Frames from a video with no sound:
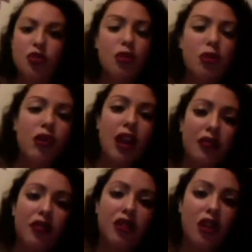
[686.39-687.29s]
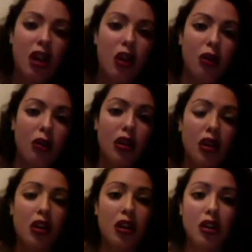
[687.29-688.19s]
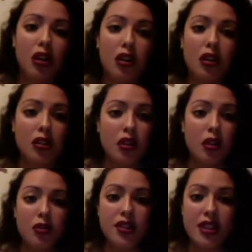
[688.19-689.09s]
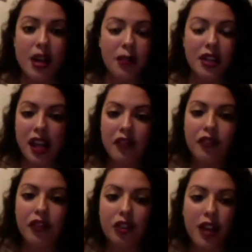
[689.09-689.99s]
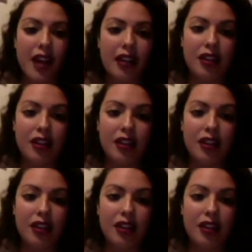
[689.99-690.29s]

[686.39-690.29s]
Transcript: You never know those that we take for granted,